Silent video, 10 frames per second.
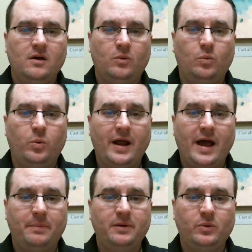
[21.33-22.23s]
what
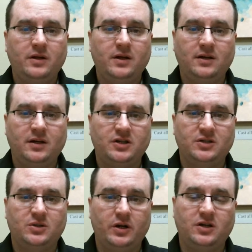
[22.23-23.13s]
happened with the ignition
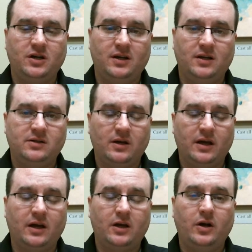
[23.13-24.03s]
switch is
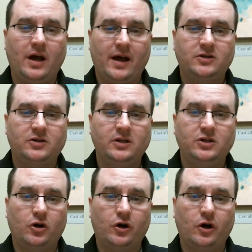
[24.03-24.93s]
it could actually
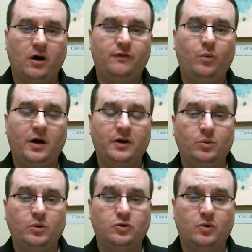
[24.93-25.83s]
turn off while
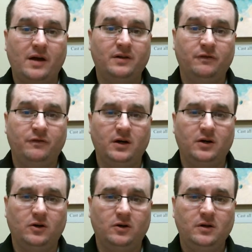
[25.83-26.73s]
you were driving the
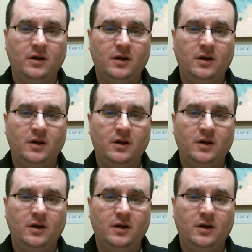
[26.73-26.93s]
vehicle.